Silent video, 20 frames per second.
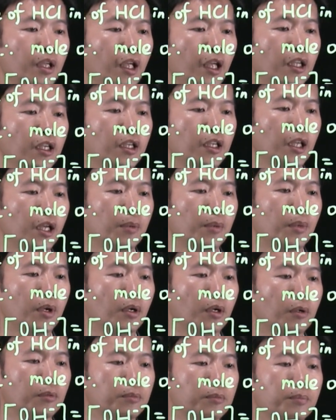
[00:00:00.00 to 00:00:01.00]
80
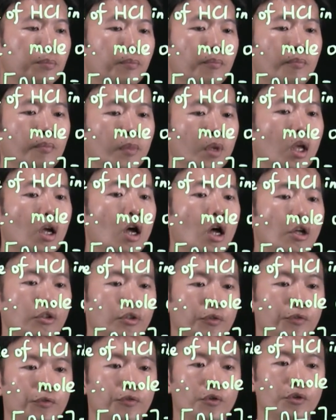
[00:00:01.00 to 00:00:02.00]
ml.
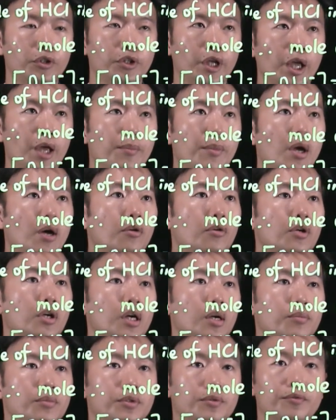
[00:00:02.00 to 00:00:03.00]
The 40 ml
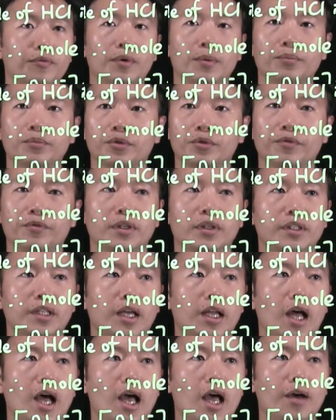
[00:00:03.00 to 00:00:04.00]
coming from the fact
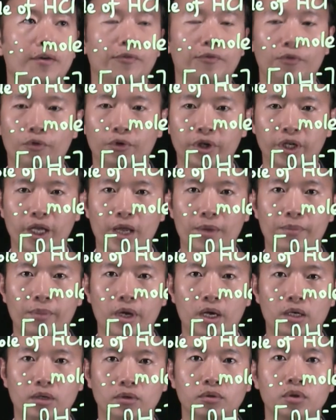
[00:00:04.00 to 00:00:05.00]
that I have 40
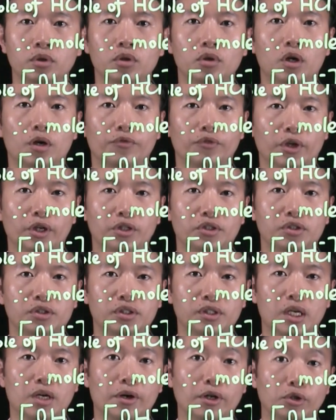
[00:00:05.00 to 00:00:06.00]
ml of the
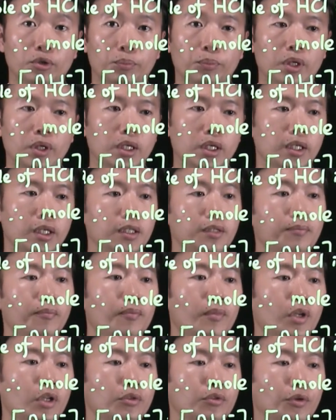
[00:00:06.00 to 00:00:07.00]
HCl at the beginning,
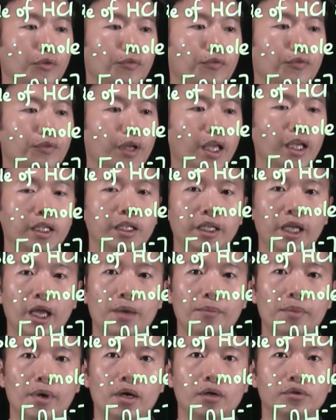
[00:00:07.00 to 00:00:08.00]
the 80
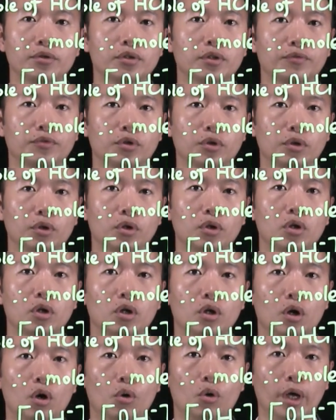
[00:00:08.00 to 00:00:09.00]
ml of the
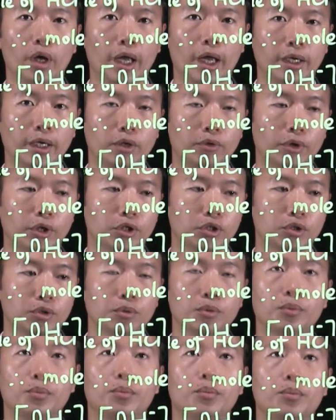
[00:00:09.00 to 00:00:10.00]

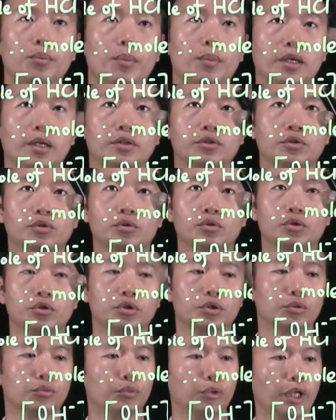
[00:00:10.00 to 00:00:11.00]
NaOH minus
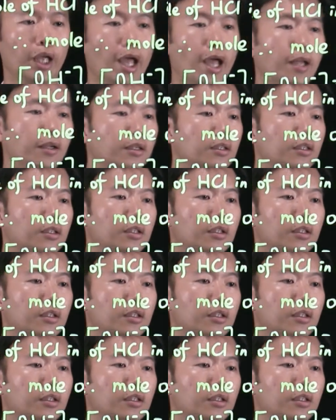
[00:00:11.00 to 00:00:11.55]
solution we add,